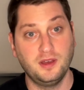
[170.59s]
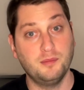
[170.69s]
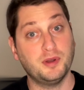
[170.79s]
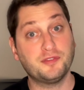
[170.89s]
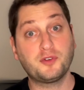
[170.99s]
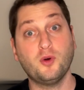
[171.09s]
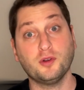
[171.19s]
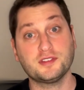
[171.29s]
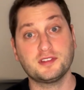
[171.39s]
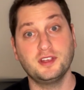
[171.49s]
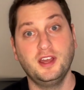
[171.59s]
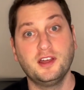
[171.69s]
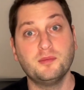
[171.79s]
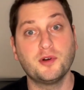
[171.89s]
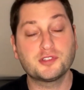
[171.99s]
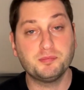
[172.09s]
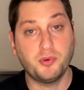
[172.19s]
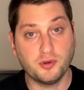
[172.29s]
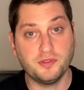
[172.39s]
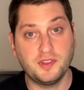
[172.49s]
But of course, the most
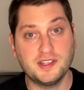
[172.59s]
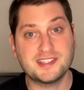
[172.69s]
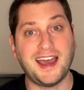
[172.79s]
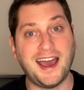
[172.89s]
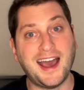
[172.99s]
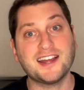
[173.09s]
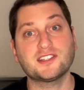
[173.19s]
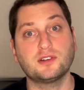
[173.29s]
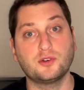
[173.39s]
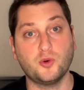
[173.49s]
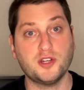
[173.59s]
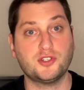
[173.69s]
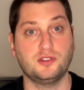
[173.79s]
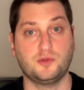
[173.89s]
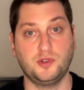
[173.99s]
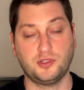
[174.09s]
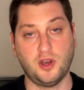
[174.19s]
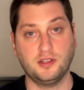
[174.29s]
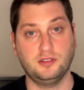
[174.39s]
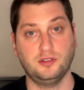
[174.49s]
important thing is to ask questions when you're
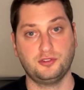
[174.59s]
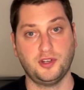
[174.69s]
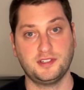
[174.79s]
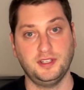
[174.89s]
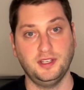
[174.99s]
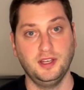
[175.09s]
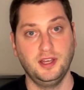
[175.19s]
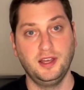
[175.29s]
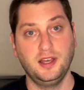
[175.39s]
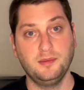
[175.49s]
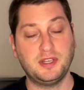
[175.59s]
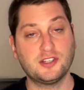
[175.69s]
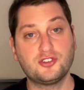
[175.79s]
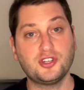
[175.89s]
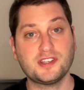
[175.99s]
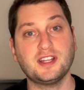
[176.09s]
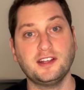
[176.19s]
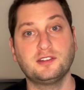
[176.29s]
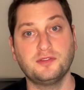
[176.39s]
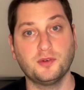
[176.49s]
talking to your trustee, because just like
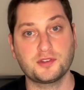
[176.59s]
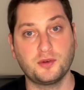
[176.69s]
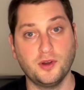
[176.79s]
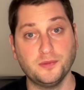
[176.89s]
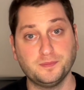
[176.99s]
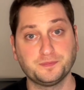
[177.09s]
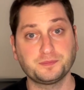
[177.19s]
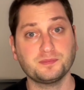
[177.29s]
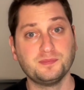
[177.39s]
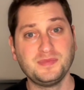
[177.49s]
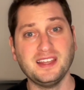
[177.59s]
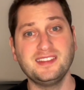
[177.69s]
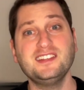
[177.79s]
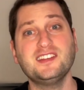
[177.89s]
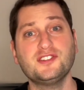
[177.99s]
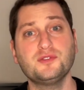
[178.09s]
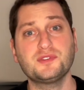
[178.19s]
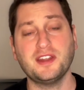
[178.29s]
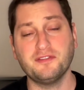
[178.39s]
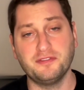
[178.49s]
divorce court, these issues
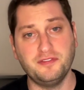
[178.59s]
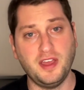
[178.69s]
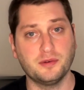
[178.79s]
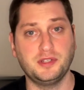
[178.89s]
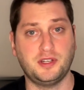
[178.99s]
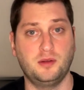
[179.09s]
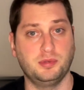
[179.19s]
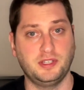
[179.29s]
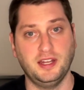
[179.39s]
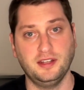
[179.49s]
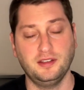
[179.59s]
get very complicated.